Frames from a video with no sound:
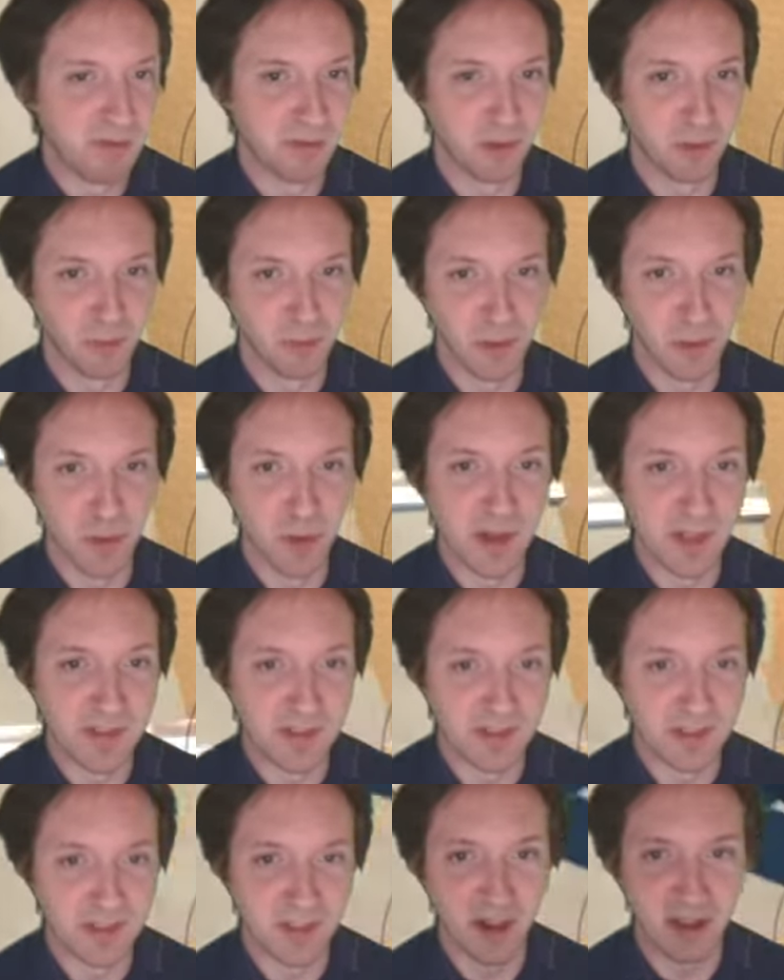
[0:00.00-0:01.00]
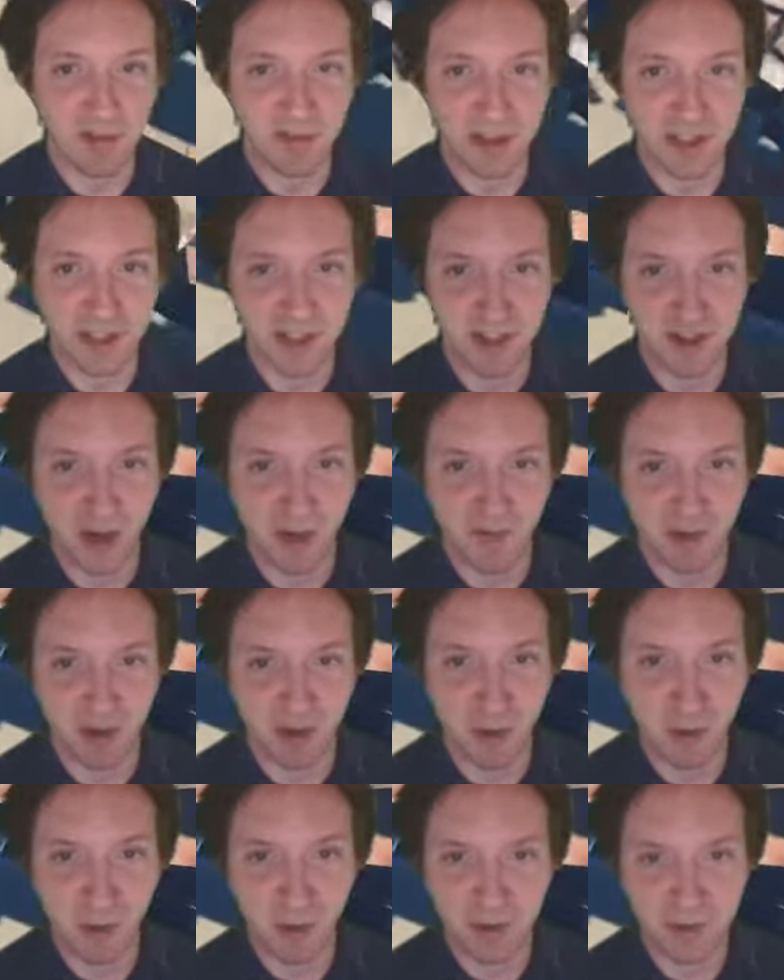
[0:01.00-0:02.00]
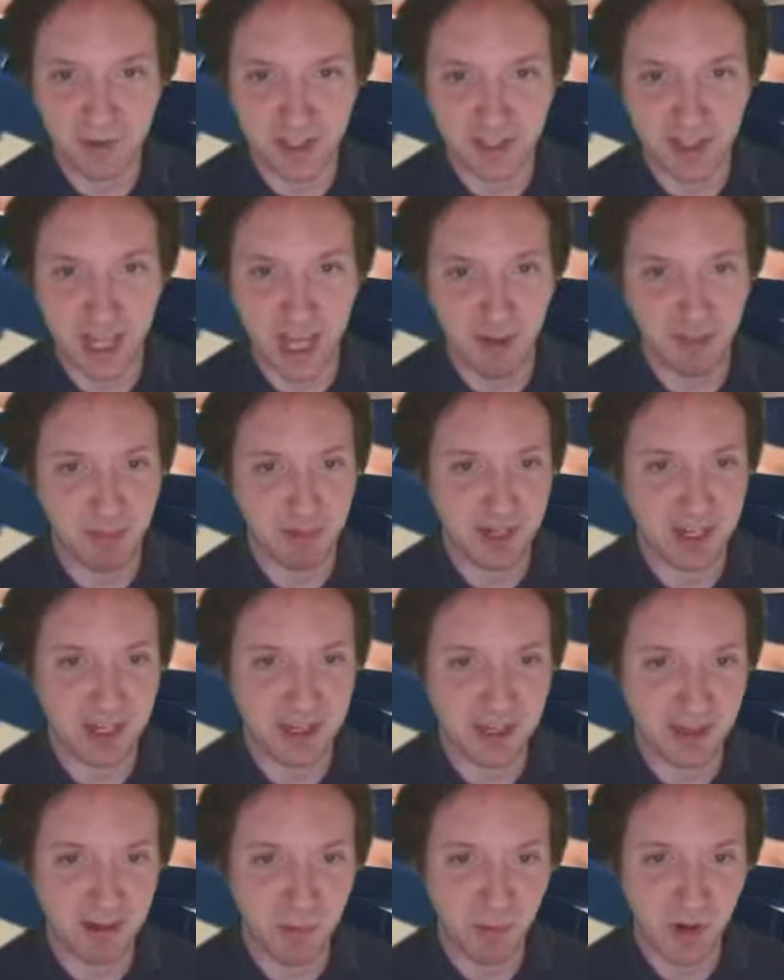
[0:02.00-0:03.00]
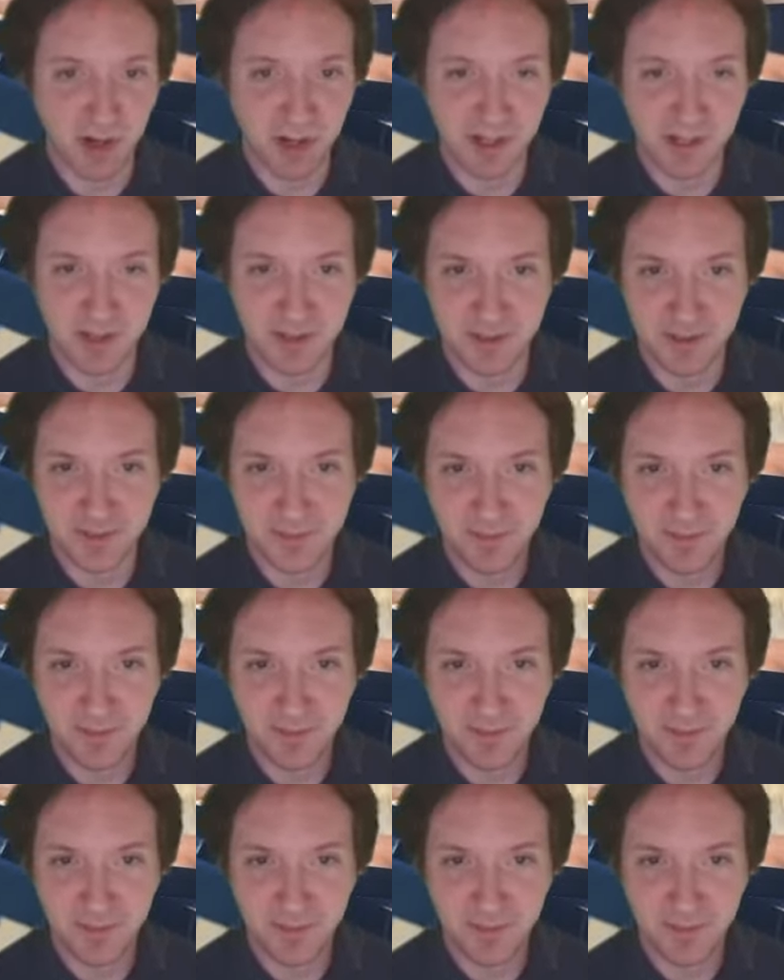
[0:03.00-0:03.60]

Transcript: the ruins of an old dilapidated one.